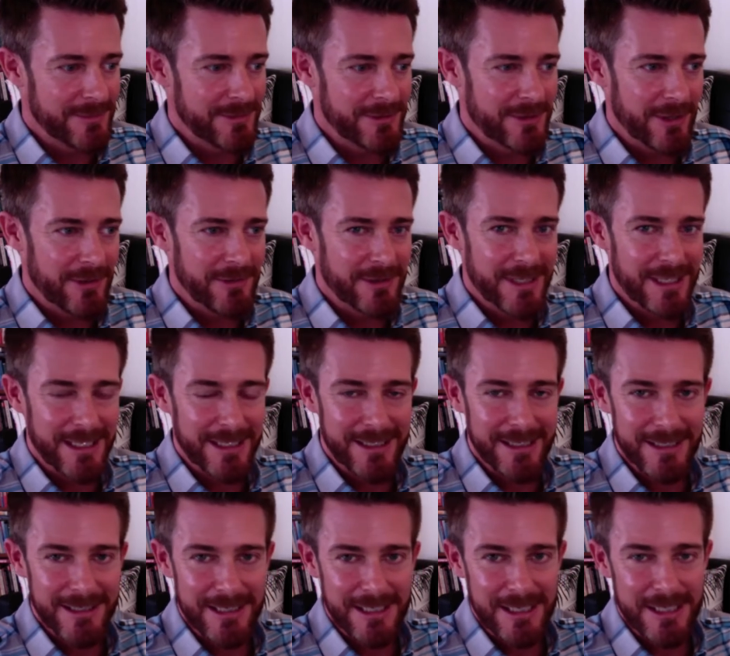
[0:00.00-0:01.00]
don't think
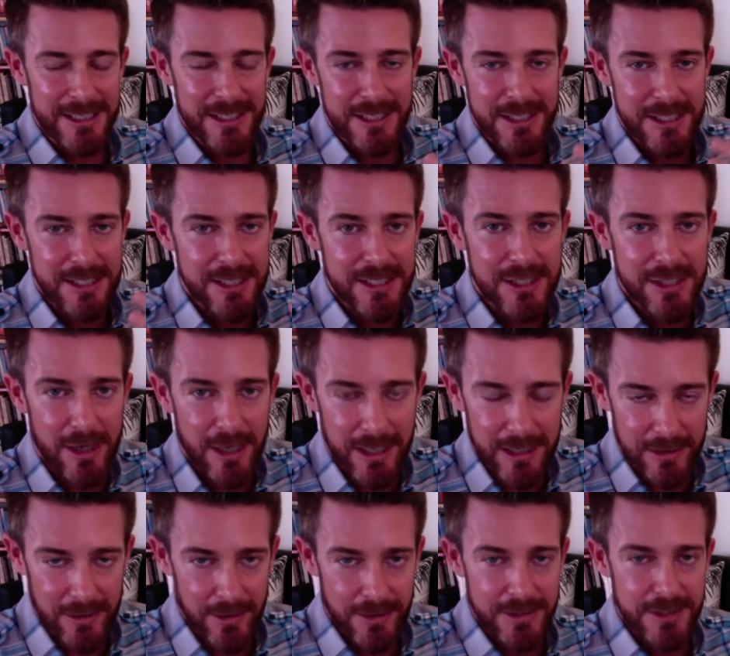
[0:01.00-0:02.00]
that it's just
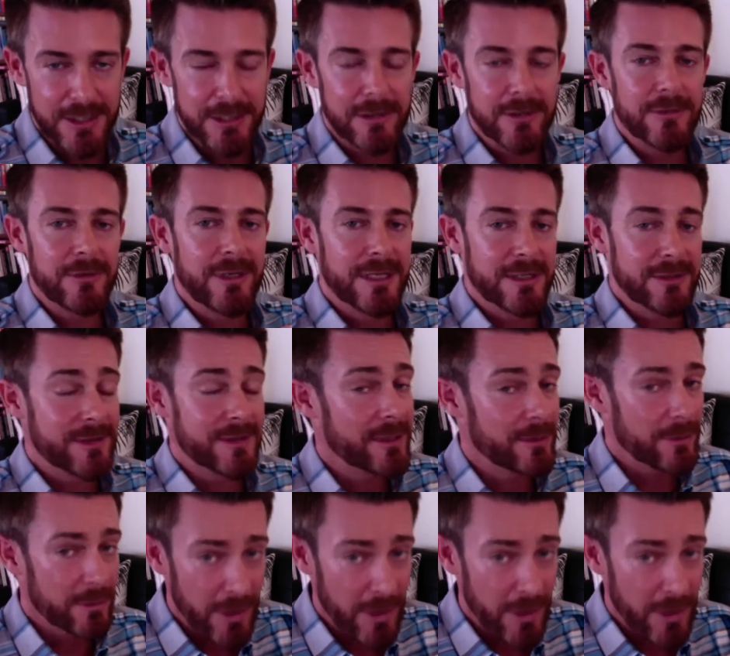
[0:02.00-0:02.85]
psychological and all that sort of thing.